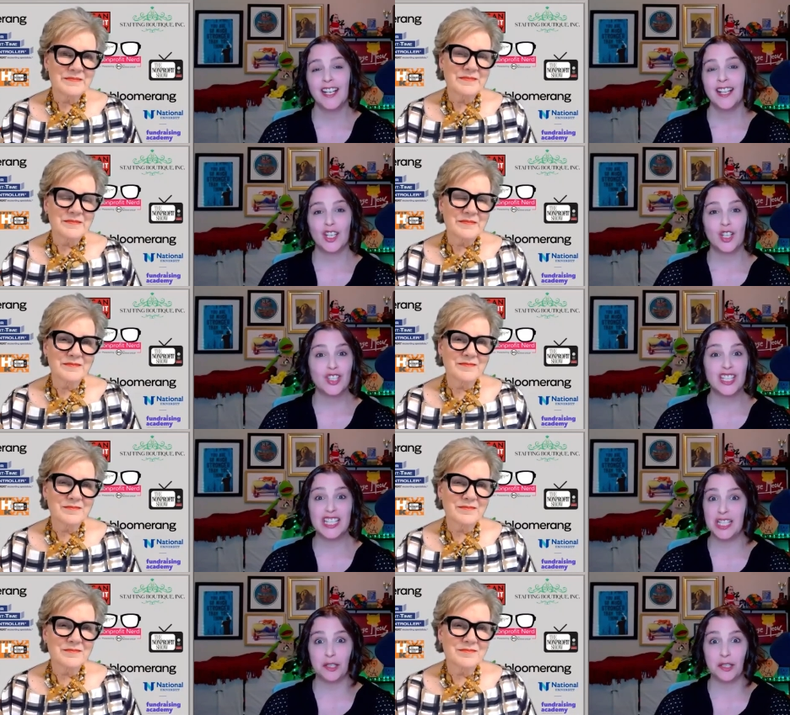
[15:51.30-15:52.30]
Speaker 1: there's a
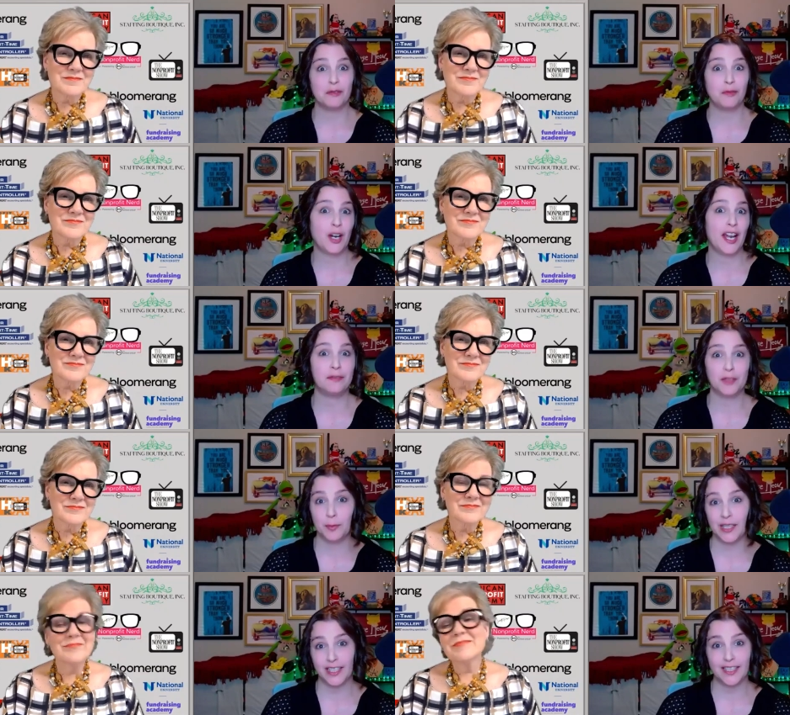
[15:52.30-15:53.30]
niche for
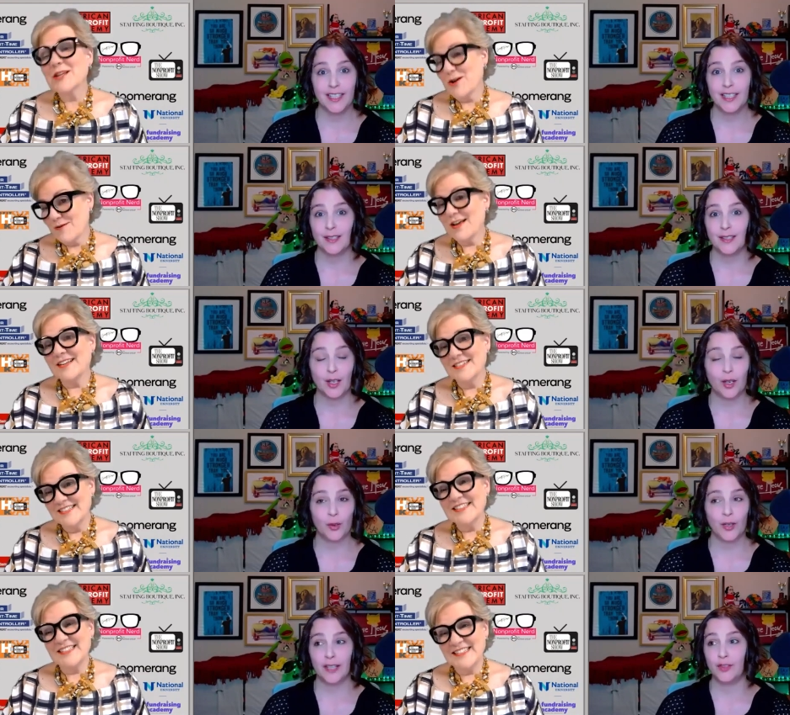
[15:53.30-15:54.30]
everybody. So okay.
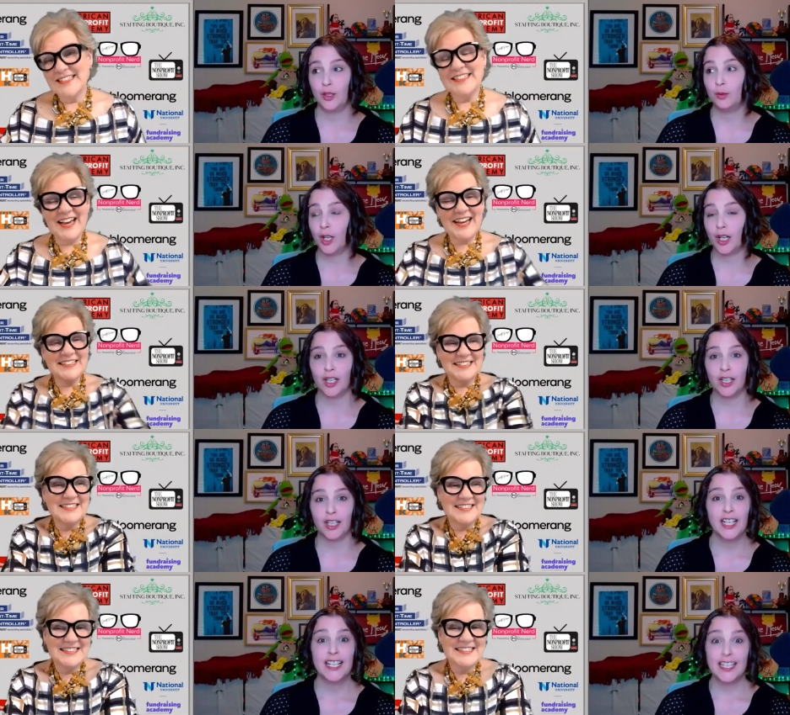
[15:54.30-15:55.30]
If you are
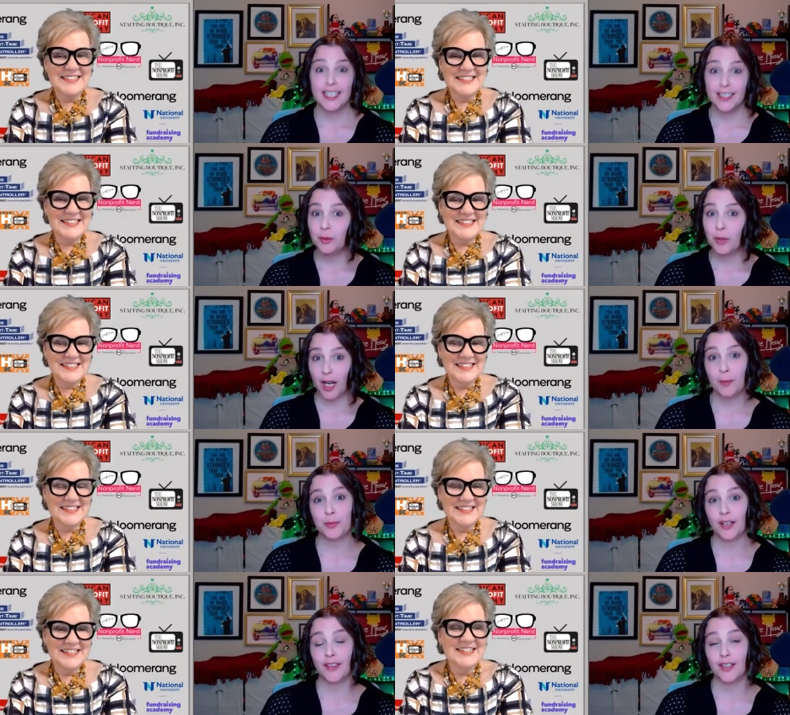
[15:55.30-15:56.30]
into
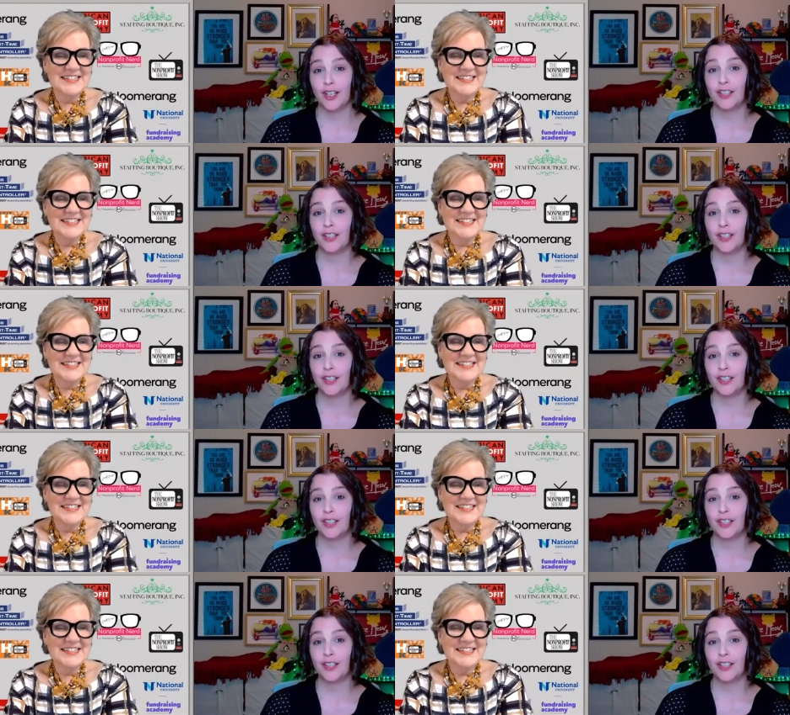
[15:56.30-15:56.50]
opera, there are